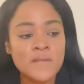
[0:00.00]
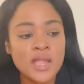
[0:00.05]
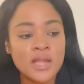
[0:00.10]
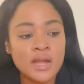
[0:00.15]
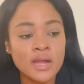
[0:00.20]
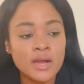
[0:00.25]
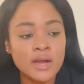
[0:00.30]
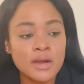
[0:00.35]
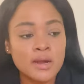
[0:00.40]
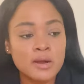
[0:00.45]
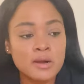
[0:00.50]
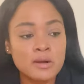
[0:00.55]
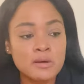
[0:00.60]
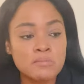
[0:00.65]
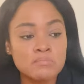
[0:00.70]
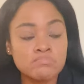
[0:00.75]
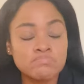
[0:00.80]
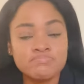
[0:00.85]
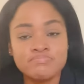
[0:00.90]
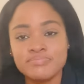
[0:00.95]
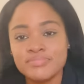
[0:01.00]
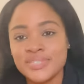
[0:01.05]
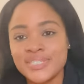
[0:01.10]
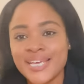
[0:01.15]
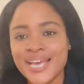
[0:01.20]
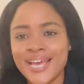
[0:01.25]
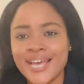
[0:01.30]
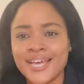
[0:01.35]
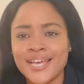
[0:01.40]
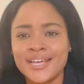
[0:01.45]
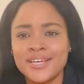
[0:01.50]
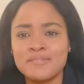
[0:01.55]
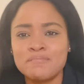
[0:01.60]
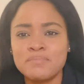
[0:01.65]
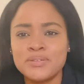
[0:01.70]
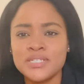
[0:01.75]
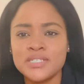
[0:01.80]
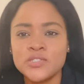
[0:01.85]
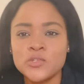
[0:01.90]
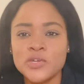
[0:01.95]
um yeah
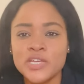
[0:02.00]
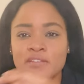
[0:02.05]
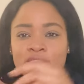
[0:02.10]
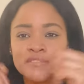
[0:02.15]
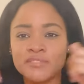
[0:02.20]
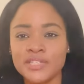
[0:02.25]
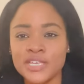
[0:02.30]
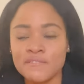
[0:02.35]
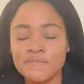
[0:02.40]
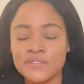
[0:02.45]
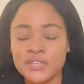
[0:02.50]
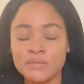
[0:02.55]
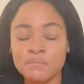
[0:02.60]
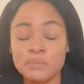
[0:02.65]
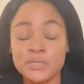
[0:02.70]
please do give give the